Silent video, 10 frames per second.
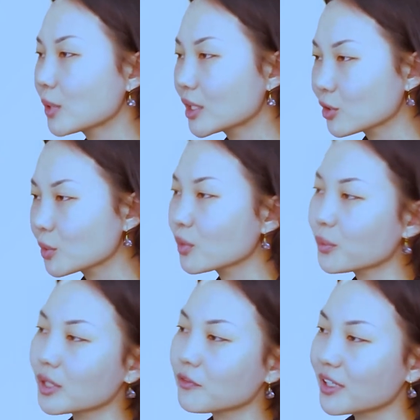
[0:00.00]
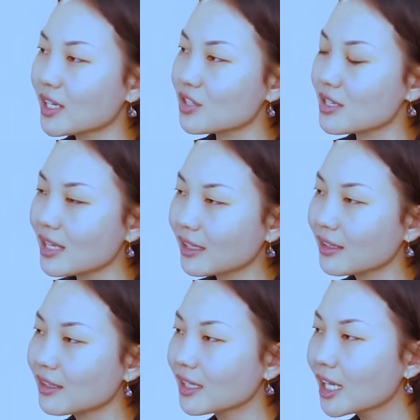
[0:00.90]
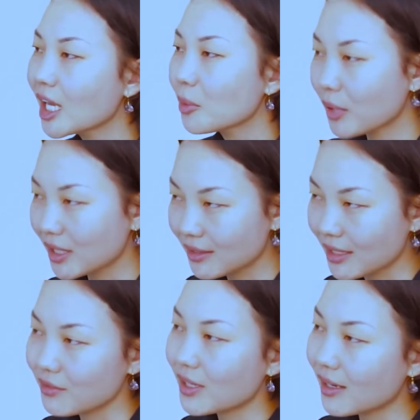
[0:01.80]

whether it would be in financial sector, but the